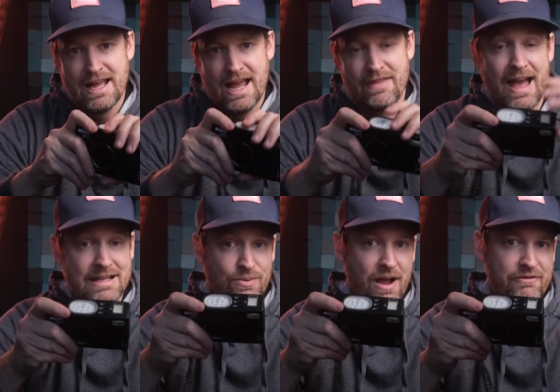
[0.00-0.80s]
And
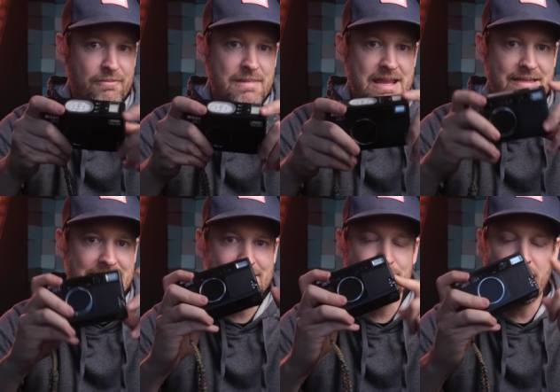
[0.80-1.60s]
that's why, for me,
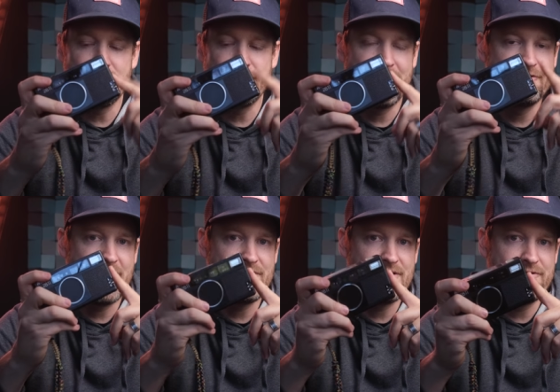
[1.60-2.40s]
this is probably my
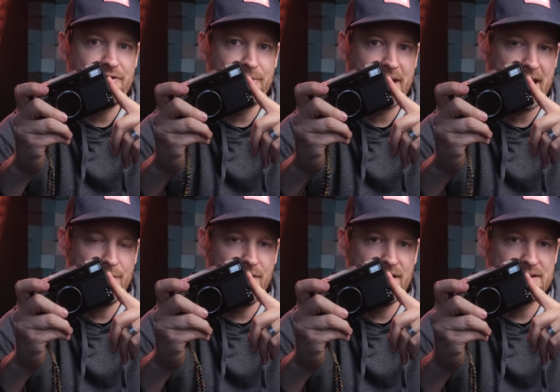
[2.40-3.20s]
favorite film camera.